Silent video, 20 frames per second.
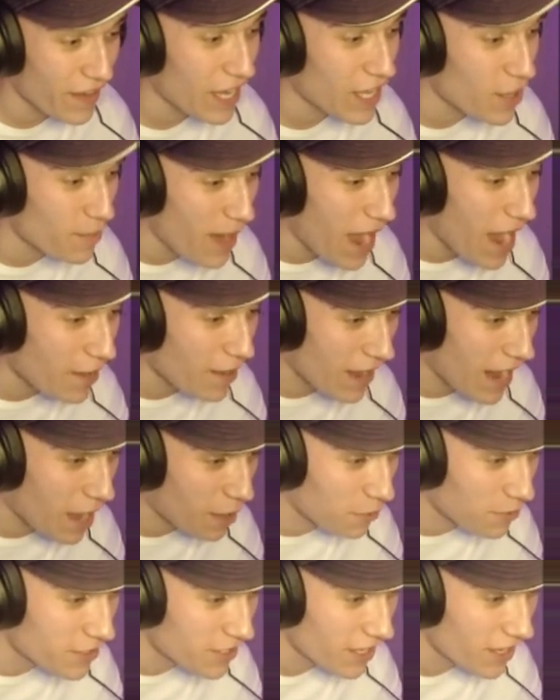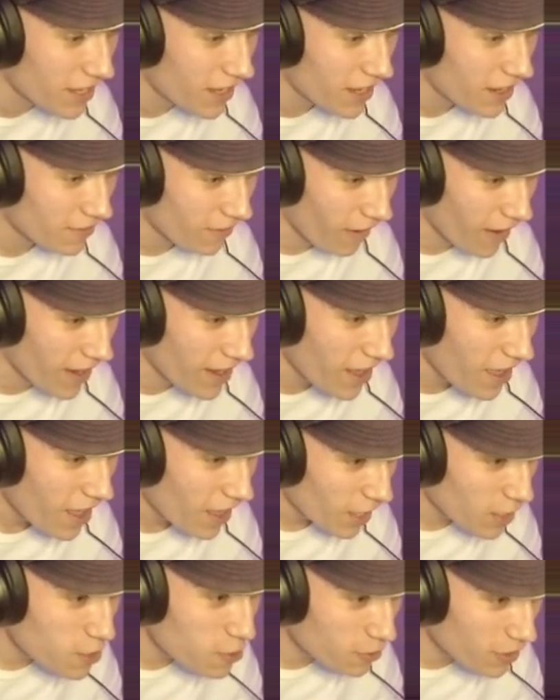in the background, right?
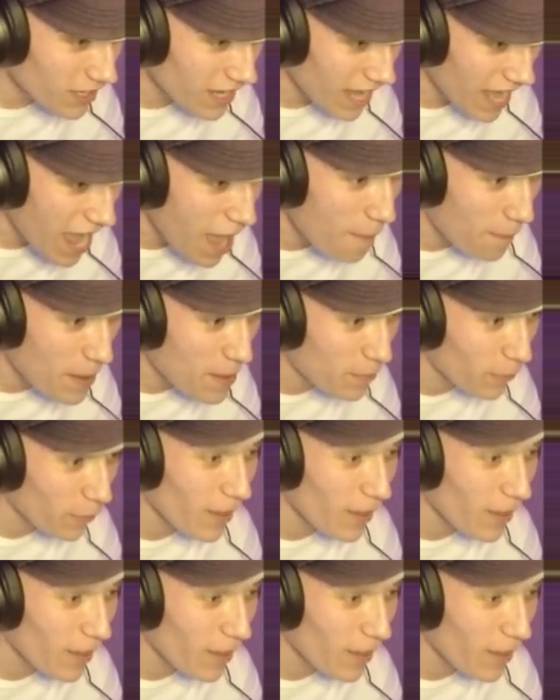You can hear people